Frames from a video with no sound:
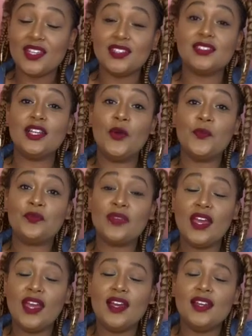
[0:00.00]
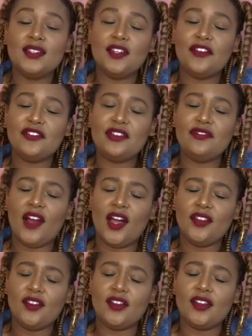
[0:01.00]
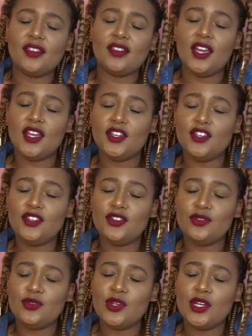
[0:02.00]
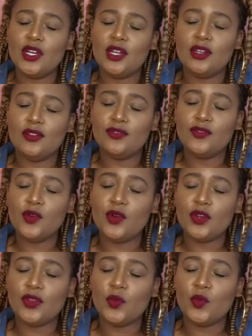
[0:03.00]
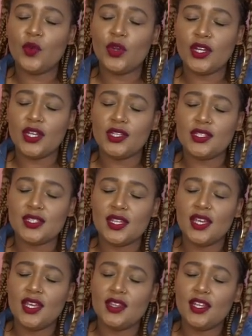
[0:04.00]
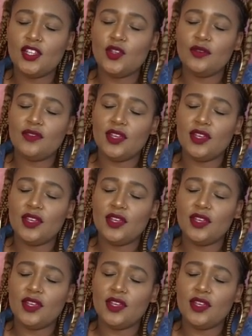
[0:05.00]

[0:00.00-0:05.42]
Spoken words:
So, dear Heavenly Father, thank you for the warnings that you have